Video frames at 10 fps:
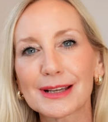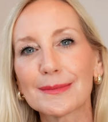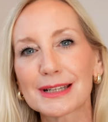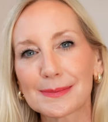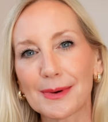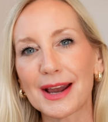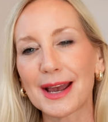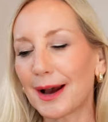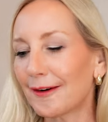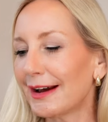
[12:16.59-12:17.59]
I must spray
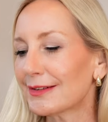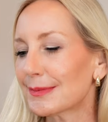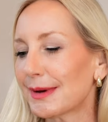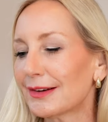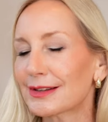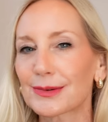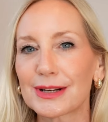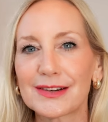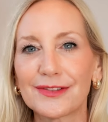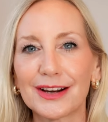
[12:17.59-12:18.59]
it around about
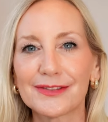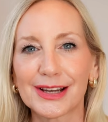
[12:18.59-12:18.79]
25